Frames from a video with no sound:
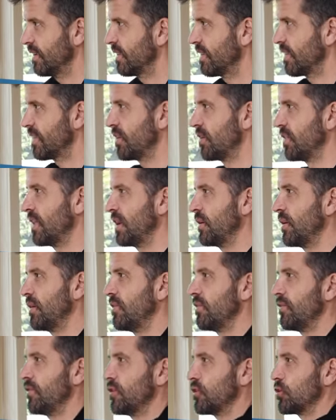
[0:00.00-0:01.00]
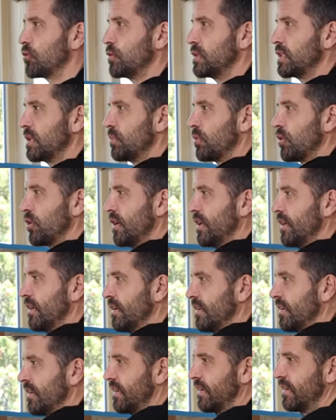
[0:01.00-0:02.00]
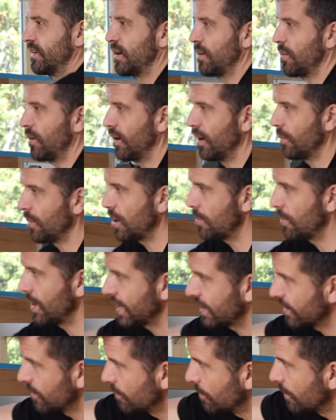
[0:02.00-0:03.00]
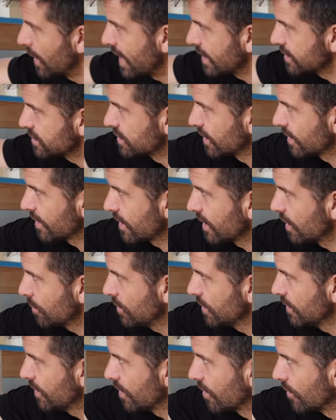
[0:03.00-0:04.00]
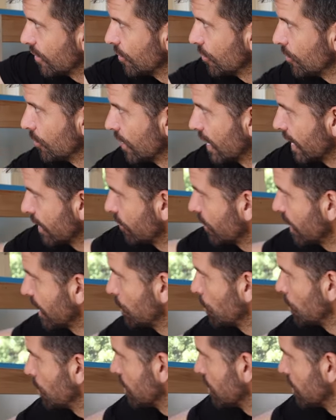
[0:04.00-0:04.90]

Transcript: So that'll have the vertical timber on it, I might make it match this cupboard so all that grain will